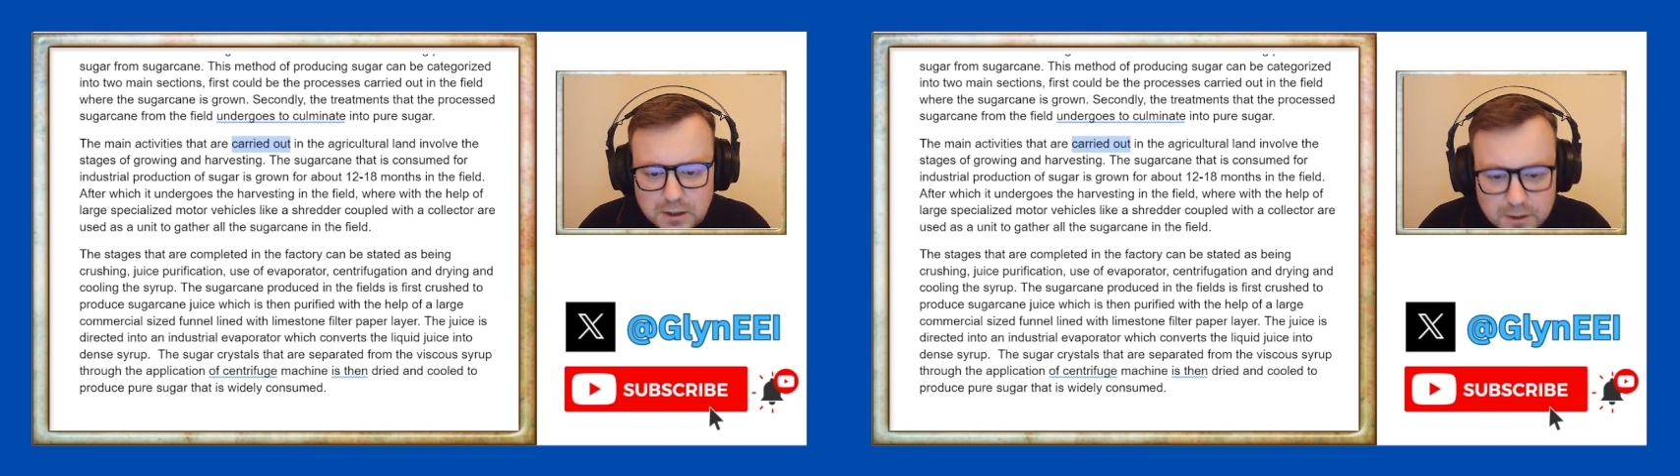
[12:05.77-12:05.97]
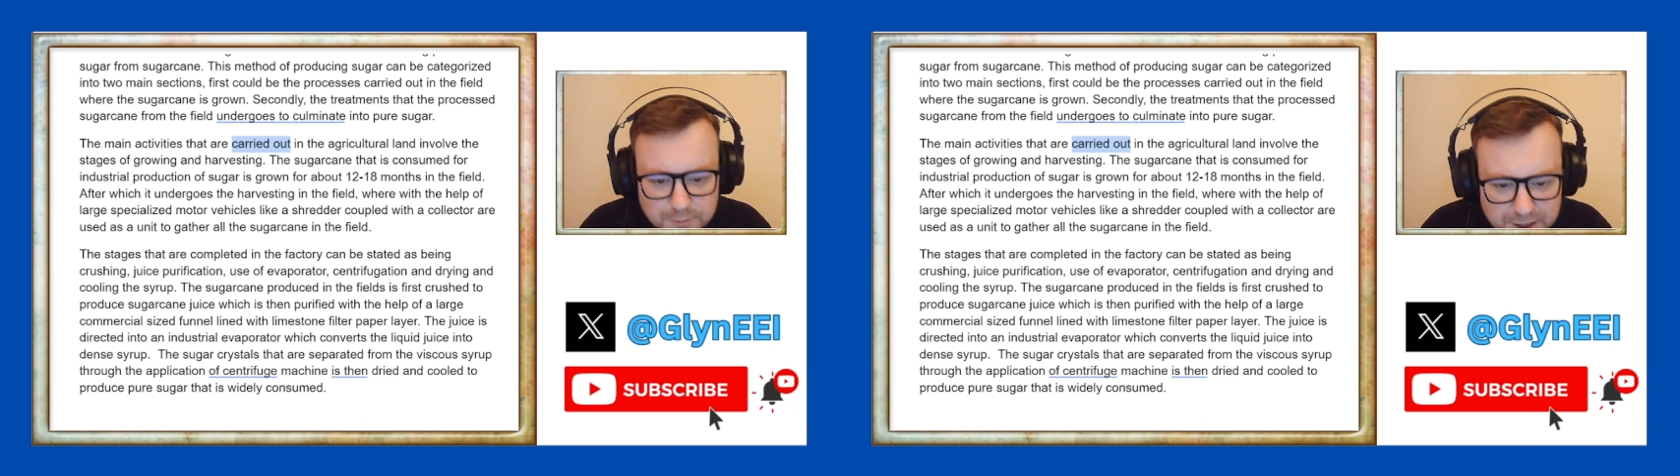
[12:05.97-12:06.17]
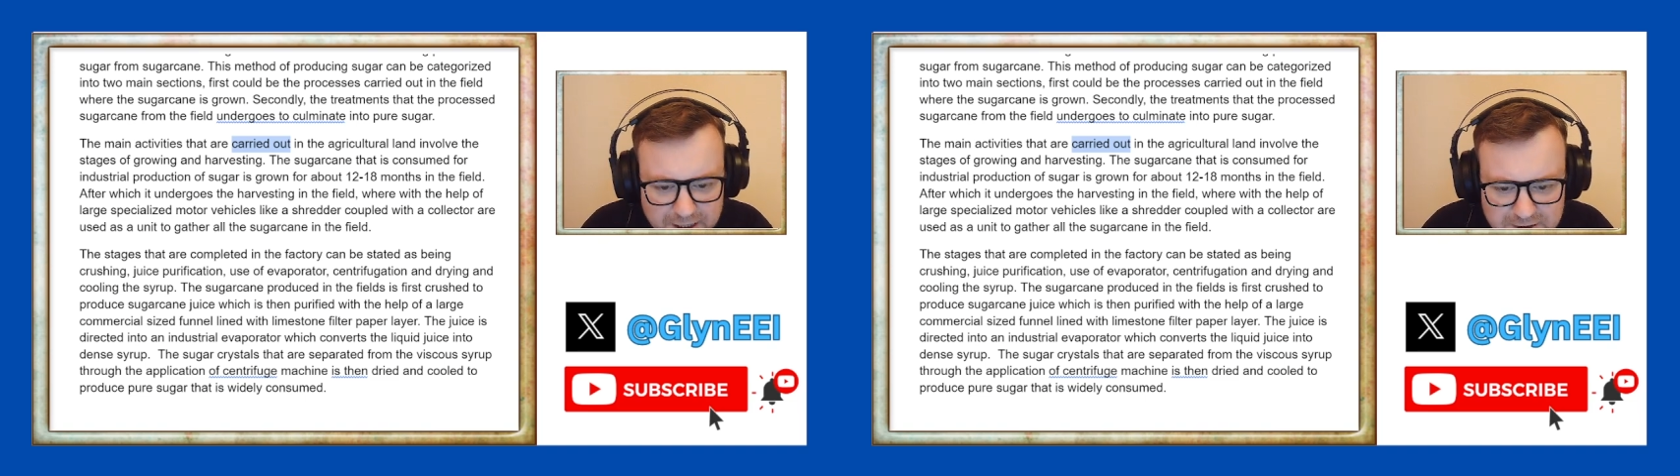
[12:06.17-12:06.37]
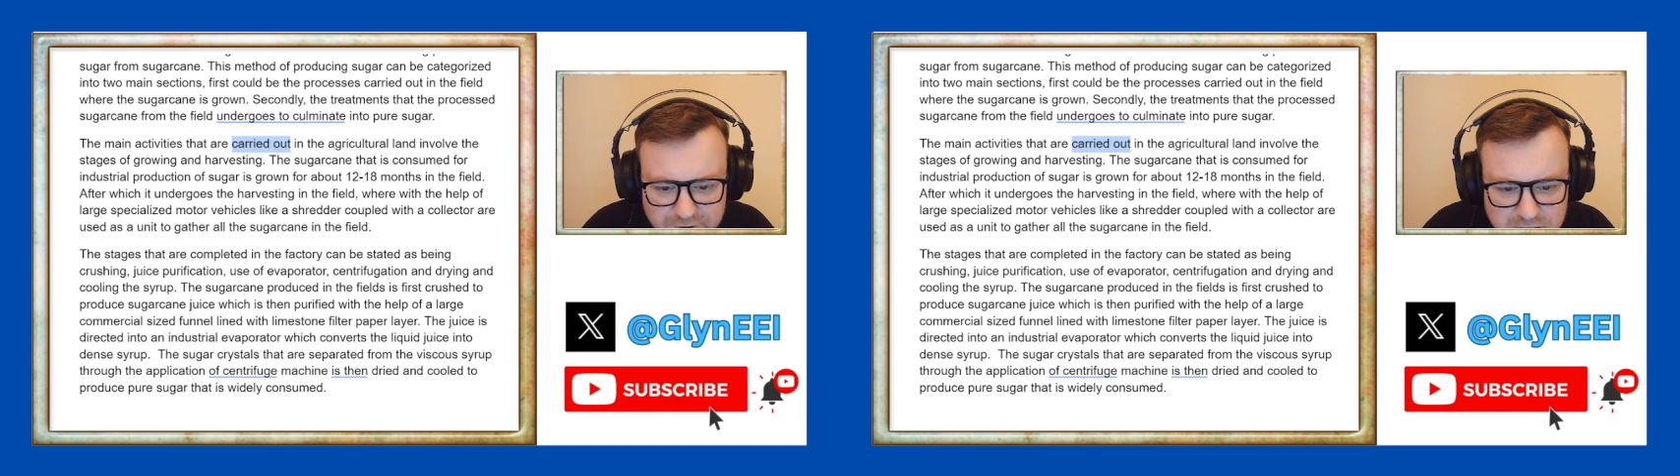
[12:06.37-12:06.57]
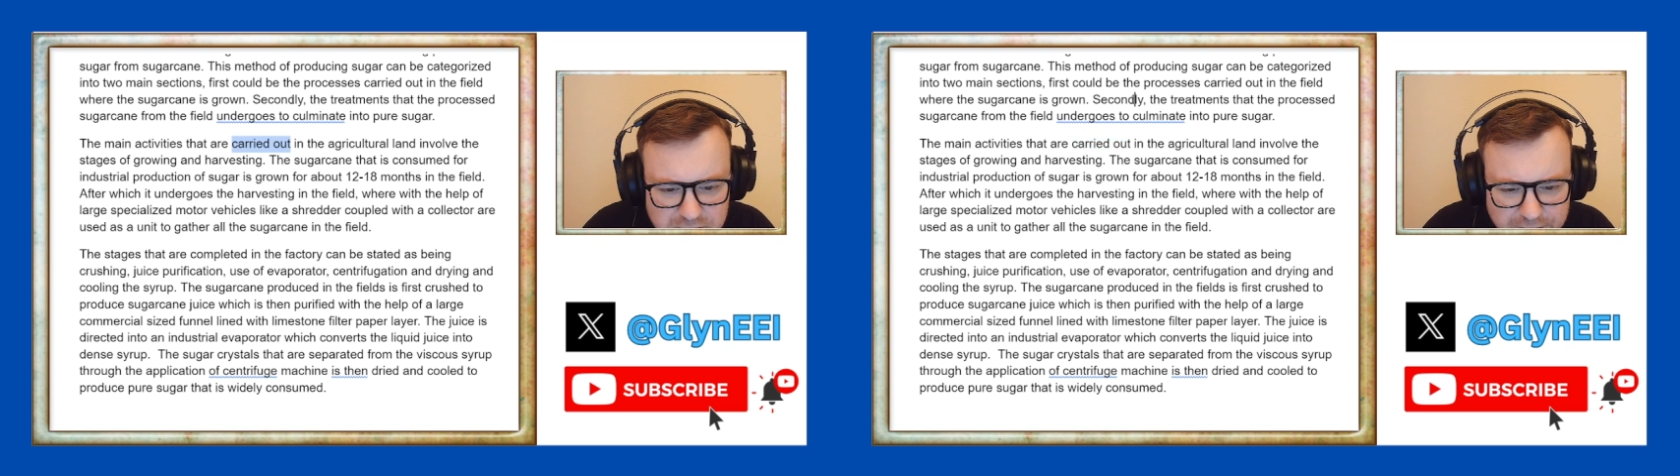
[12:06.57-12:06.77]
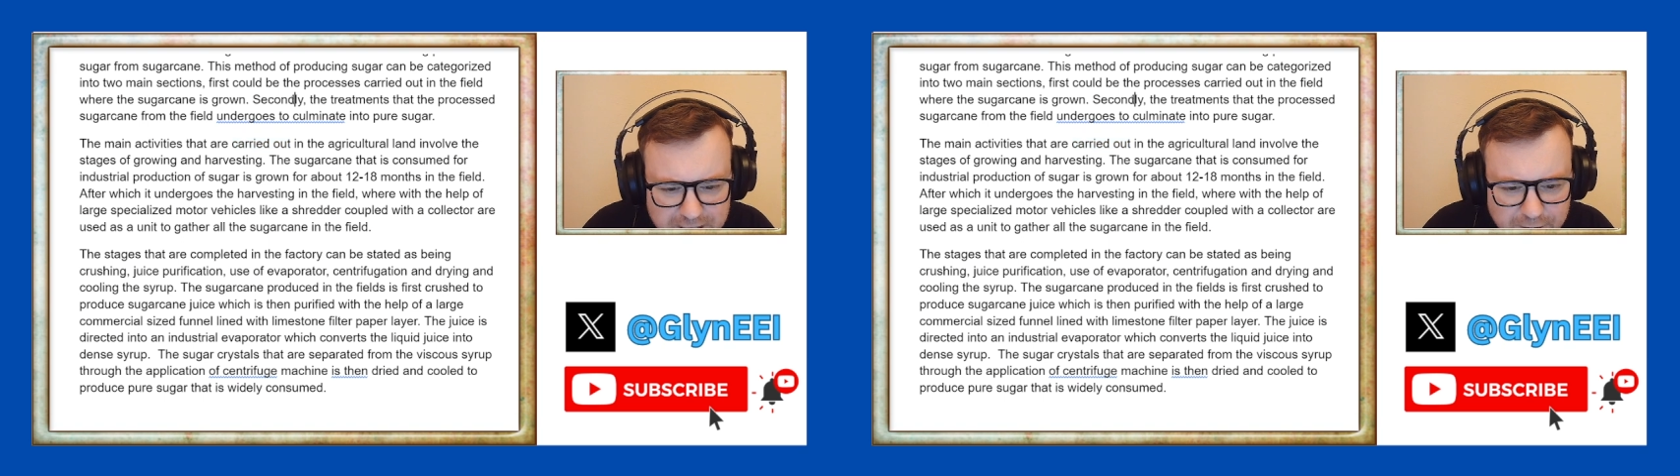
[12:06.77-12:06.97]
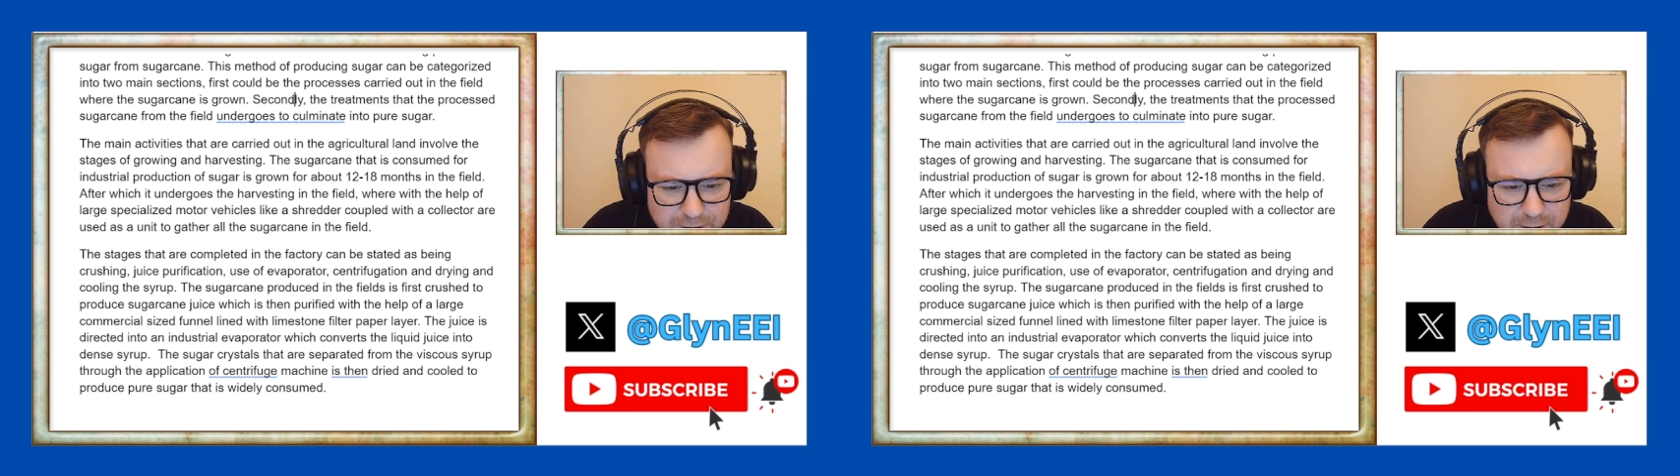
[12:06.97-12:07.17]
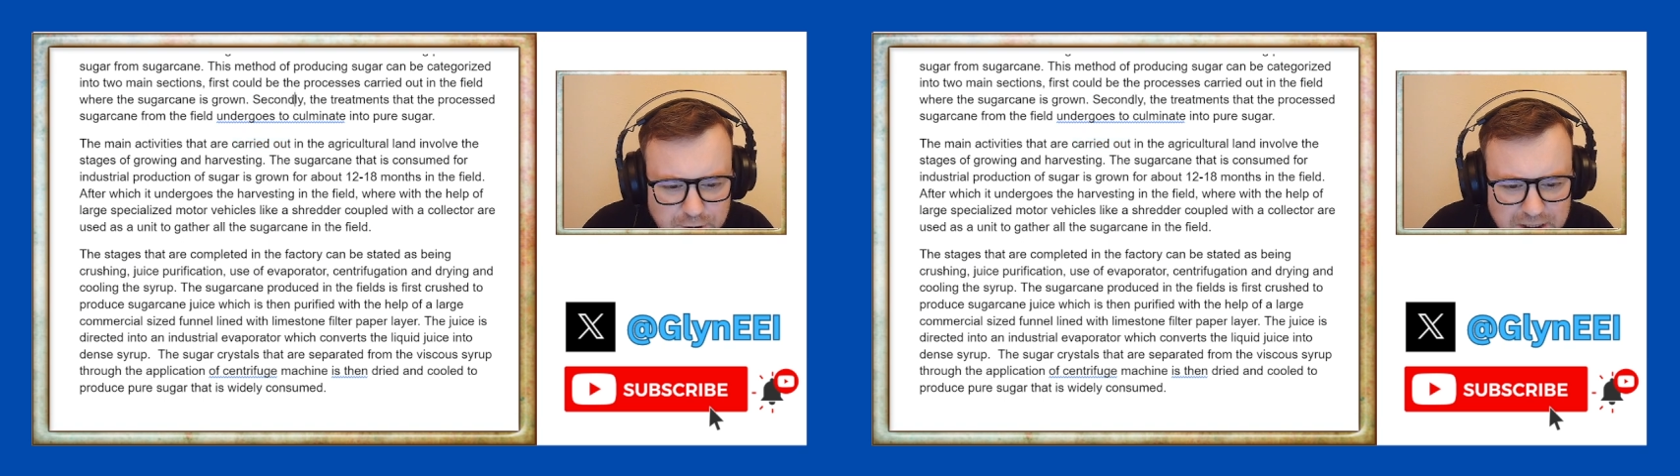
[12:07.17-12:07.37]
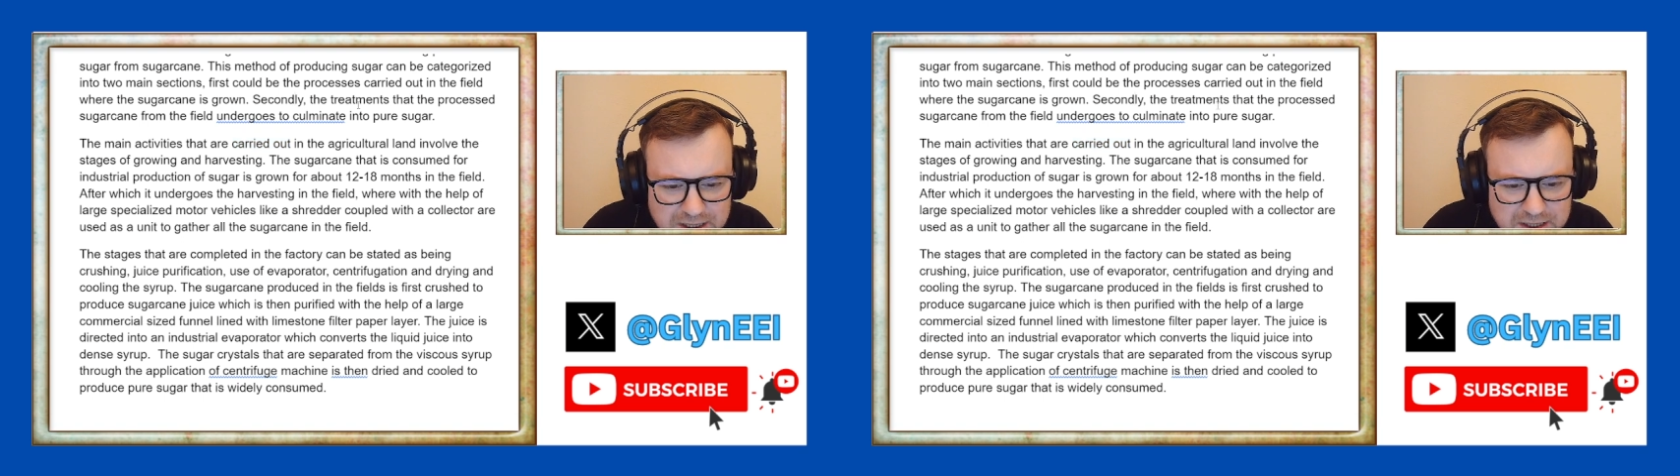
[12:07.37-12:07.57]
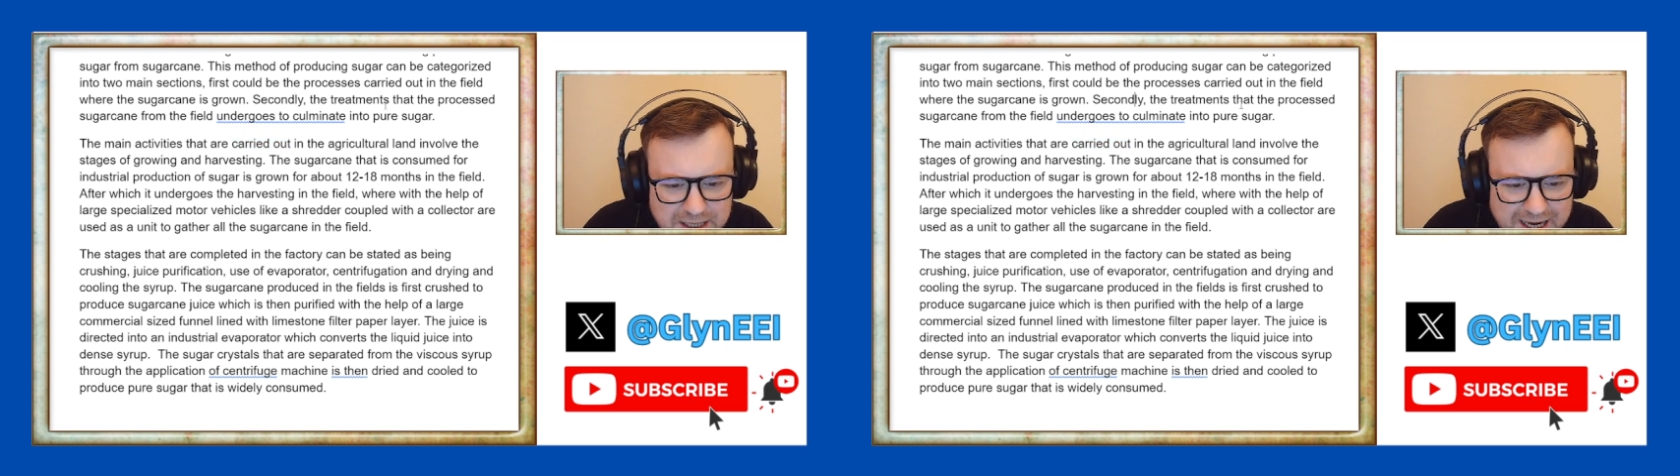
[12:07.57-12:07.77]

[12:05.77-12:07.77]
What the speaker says: The main activities that are carried out in the